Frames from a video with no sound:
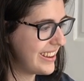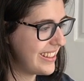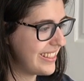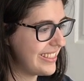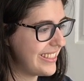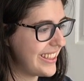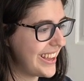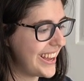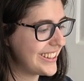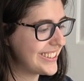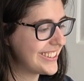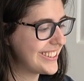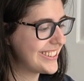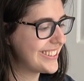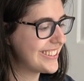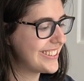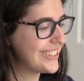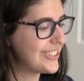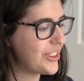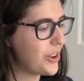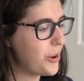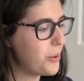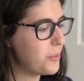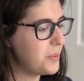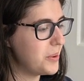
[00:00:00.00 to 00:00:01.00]
That's
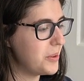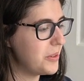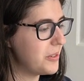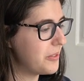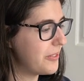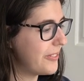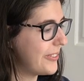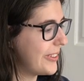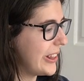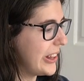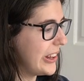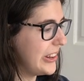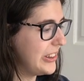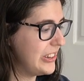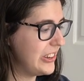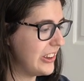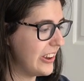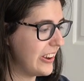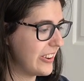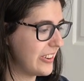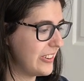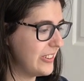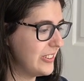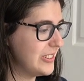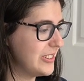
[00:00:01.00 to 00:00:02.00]
so beautiful on
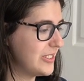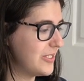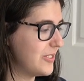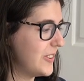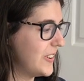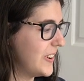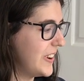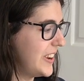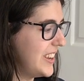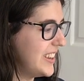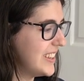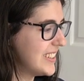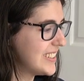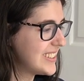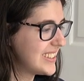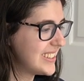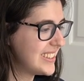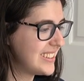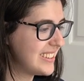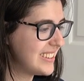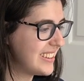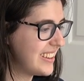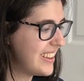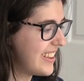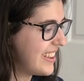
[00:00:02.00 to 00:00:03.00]
Yeongeun's
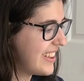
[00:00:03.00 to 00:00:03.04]
voice.